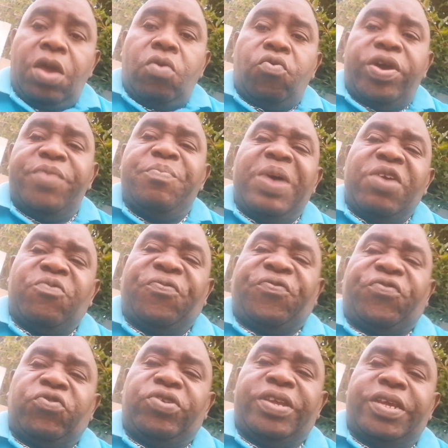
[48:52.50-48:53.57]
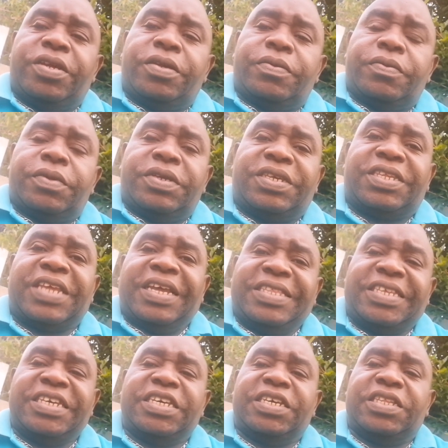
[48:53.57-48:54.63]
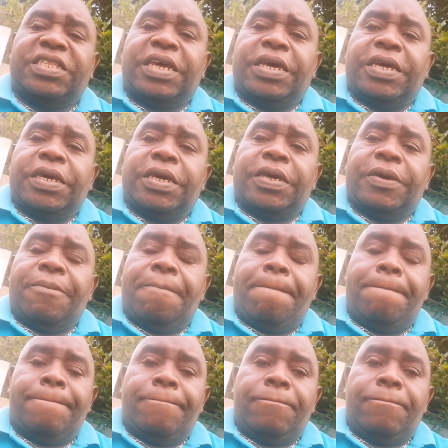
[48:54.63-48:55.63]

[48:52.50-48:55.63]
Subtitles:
When Magufuli starting to